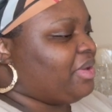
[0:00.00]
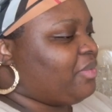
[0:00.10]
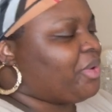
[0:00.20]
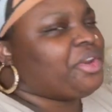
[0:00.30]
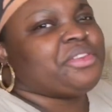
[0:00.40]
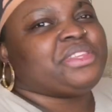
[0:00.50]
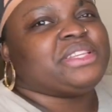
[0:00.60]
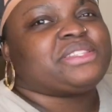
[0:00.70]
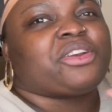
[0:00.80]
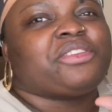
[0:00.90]
what are
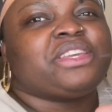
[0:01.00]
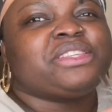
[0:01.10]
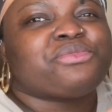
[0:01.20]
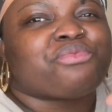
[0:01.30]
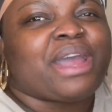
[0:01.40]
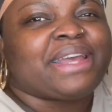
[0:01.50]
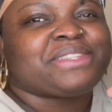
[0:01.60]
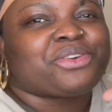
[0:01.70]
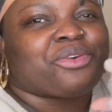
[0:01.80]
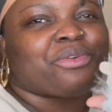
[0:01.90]
these? Are these
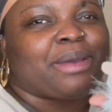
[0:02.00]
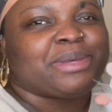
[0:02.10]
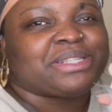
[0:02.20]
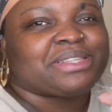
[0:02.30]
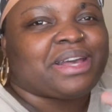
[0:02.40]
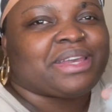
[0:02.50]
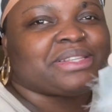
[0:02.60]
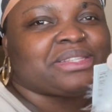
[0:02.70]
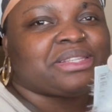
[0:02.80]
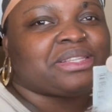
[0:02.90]
rats or rabbits,
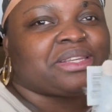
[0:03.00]
guys?